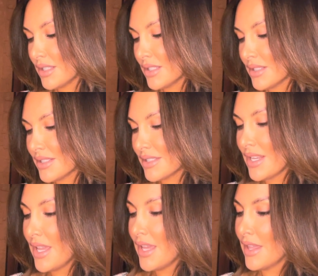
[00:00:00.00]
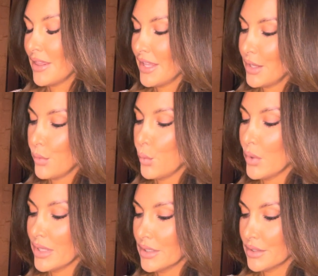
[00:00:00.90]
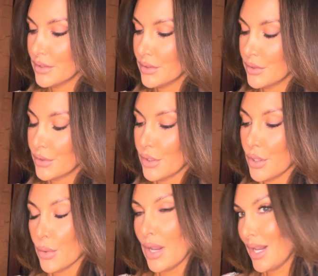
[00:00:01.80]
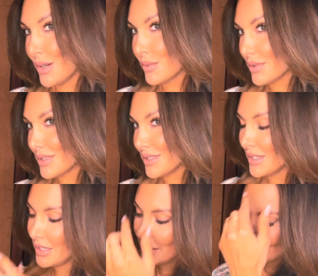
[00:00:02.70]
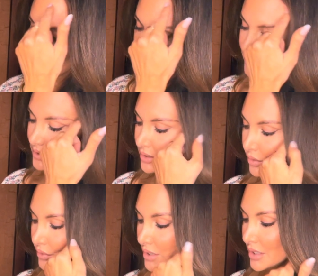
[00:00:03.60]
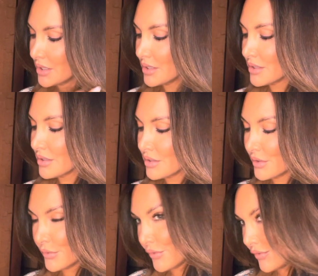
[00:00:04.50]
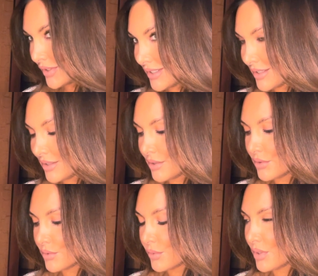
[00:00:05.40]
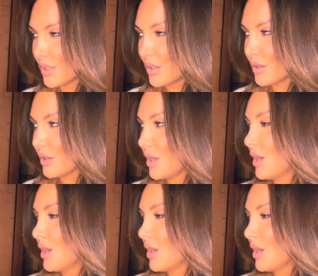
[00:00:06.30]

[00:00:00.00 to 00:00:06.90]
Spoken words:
is they will go out. Cigarettes are filled with